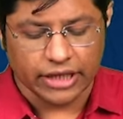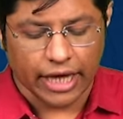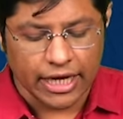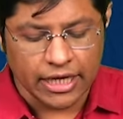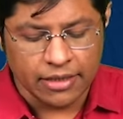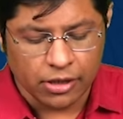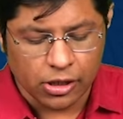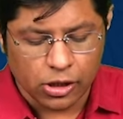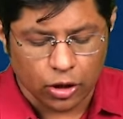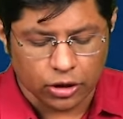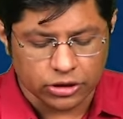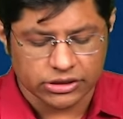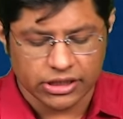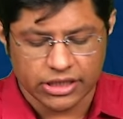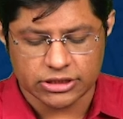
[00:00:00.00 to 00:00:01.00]
Animal
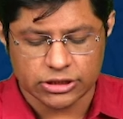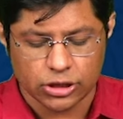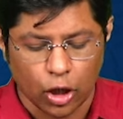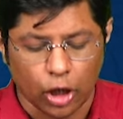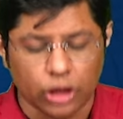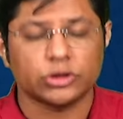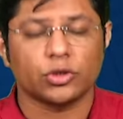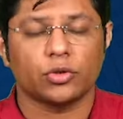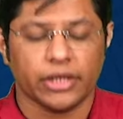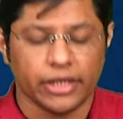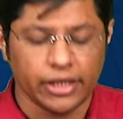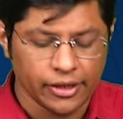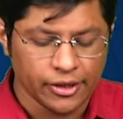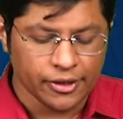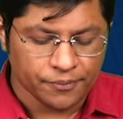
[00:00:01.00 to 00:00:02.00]
loss. There's loss to
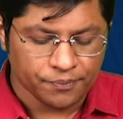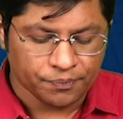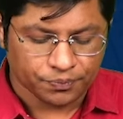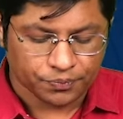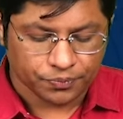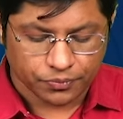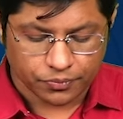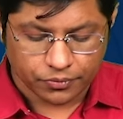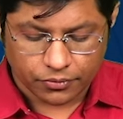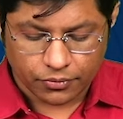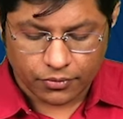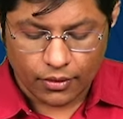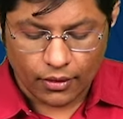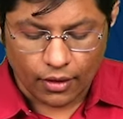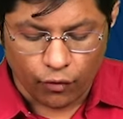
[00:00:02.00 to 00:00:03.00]
the
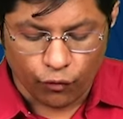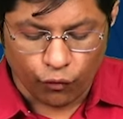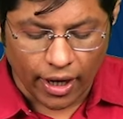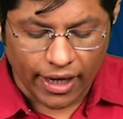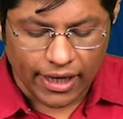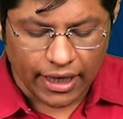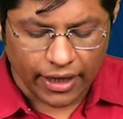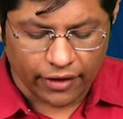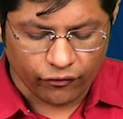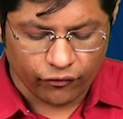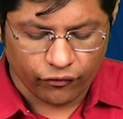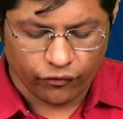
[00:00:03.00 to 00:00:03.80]
wildlife